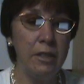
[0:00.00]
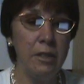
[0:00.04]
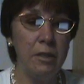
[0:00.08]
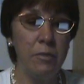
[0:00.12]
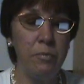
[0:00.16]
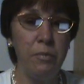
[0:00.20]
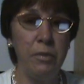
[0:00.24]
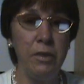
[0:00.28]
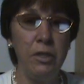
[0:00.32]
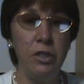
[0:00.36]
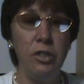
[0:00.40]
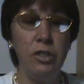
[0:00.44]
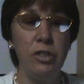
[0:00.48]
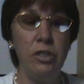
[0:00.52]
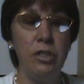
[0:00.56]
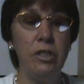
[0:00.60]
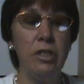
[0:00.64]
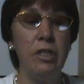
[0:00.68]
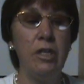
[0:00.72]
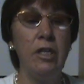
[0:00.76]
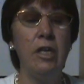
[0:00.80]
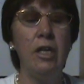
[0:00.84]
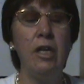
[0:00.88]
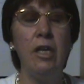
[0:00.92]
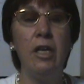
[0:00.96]
speech,
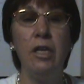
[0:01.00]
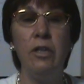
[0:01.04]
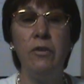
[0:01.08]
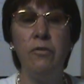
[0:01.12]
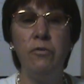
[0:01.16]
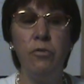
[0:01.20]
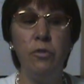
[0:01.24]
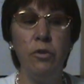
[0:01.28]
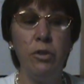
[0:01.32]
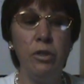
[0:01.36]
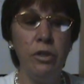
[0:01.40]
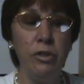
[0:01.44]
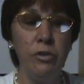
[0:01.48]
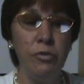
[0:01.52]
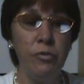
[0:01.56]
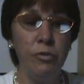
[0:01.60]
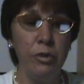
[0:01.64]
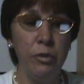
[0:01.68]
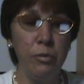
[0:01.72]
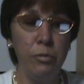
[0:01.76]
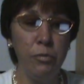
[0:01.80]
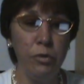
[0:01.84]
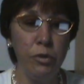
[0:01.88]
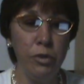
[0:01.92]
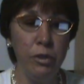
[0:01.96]

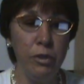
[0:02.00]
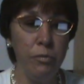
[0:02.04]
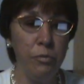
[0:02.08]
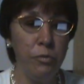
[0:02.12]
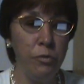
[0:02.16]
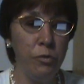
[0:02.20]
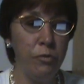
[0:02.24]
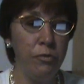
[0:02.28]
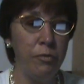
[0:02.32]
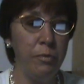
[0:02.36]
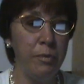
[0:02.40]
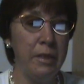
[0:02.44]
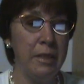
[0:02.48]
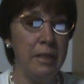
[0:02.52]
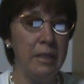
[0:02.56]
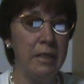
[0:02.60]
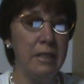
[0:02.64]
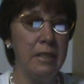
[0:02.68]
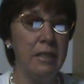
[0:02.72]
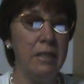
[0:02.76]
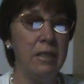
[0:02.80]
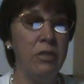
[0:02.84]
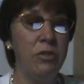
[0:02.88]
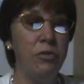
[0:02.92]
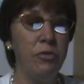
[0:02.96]
involuntary body
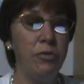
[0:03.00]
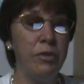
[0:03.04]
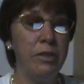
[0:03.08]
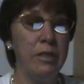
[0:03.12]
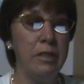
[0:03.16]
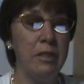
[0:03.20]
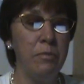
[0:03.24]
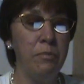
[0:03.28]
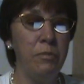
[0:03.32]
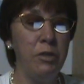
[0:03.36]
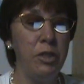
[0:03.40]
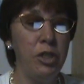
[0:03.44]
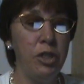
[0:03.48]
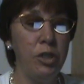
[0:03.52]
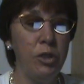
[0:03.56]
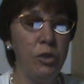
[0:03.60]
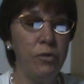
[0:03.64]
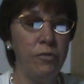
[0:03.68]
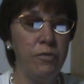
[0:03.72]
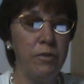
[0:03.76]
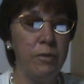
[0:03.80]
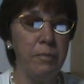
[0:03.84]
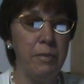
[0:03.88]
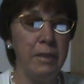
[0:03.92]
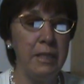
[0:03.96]
movements, transmission
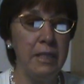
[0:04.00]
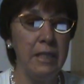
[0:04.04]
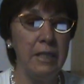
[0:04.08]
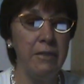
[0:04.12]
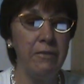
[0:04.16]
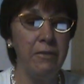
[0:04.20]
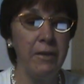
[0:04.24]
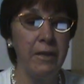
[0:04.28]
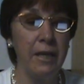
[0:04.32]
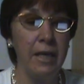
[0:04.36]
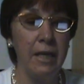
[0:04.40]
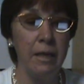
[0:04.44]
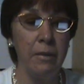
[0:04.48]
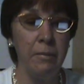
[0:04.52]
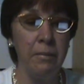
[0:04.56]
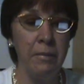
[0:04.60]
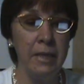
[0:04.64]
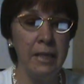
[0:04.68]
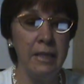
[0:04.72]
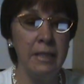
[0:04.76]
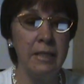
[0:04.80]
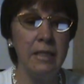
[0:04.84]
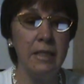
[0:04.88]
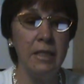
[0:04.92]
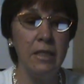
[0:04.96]
of specific
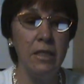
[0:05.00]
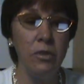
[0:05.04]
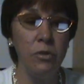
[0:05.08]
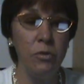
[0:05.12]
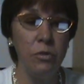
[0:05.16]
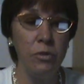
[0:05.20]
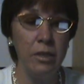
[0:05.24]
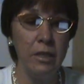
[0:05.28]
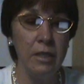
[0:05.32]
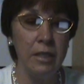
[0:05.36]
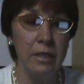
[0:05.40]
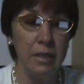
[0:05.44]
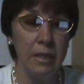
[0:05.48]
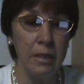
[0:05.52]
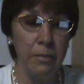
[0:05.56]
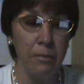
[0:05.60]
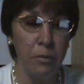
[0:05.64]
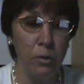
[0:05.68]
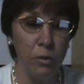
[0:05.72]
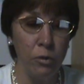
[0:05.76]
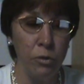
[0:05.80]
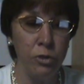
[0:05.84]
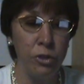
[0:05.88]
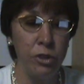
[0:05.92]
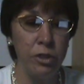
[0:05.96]
commands into the
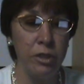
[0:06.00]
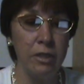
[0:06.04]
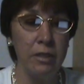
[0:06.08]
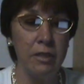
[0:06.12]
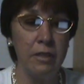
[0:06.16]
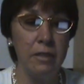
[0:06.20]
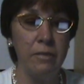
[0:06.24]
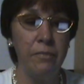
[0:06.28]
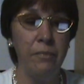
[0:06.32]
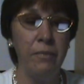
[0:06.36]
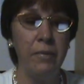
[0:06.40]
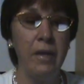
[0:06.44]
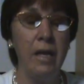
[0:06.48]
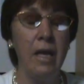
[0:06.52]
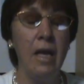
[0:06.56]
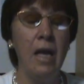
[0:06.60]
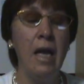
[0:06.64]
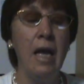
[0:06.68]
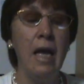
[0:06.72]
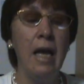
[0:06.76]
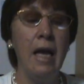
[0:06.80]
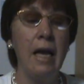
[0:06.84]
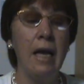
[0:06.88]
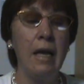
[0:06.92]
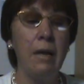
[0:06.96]
subconscious,
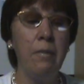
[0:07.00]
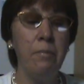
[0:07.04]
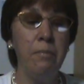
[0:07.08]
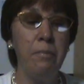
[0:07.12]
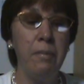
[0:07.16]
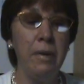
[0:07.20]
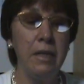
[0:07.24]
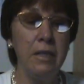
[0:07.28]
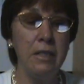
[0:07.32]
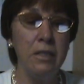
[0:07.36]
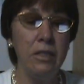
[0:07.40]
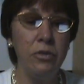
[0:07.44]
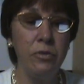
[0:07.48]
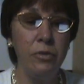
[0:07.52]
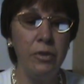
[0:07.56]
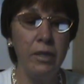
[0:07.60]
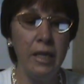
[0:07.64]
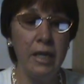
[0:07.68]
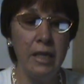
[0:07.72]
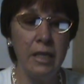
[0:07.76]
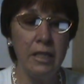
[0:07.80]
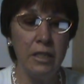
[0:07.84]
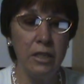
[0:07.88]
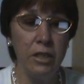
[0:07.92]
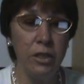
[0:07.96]
compulsory
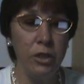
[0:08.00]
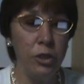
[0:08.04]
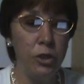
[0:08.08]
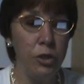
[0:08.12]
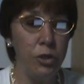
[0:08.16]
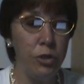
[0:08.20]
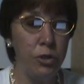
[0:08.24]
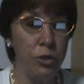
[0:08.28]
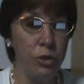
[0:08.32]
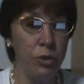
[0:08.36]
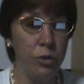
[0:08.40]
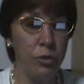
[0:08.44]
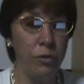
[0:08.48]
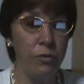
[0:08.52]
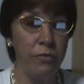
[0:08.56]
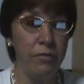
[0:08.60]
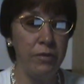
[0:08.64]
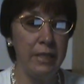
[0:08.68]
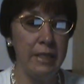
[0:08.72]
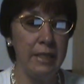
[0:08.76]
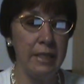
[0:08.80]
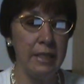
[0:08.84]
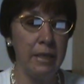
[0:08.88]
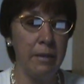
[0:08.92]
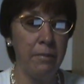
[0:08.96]
execution of
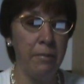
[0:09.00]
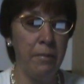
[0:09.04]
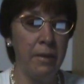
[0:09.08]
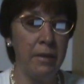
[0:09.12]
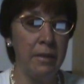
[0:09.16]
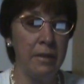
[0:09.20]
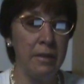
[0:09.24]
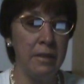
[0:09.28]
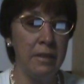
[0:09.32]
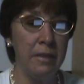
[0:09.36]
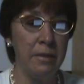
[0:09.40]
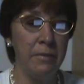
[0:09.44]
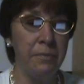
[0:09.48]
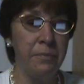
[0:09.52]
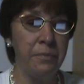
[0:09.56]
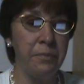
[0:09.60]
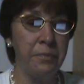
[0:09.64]
these commands,